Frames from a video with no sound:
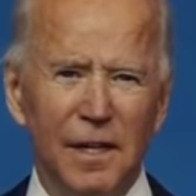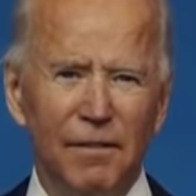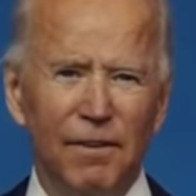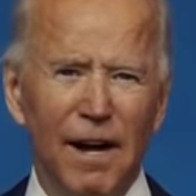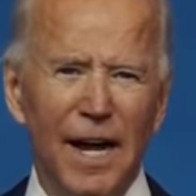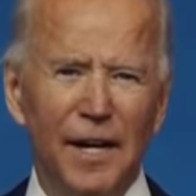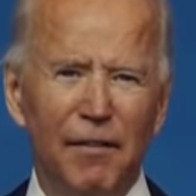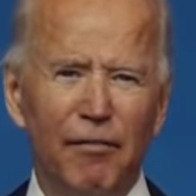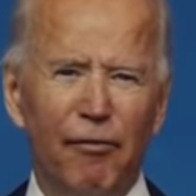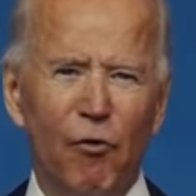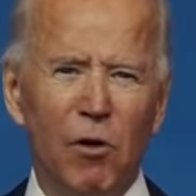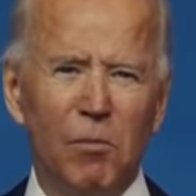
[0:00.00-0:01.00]
if I had a
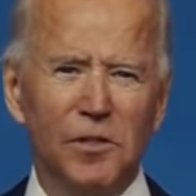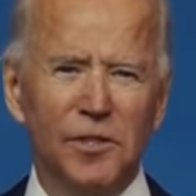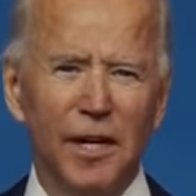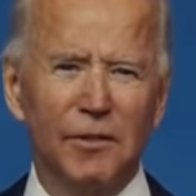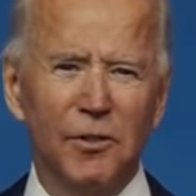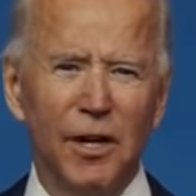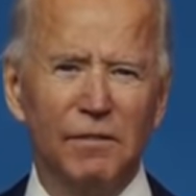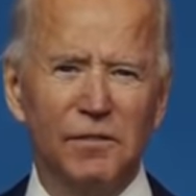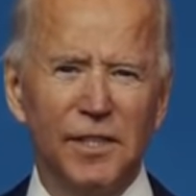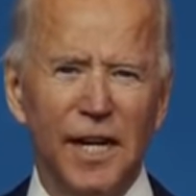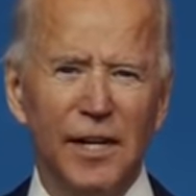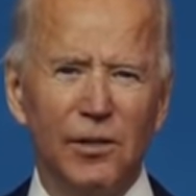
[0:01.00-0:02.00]
former Secretary of
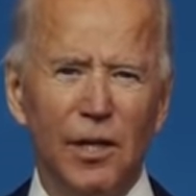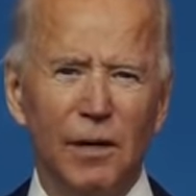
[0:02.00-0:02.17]
State who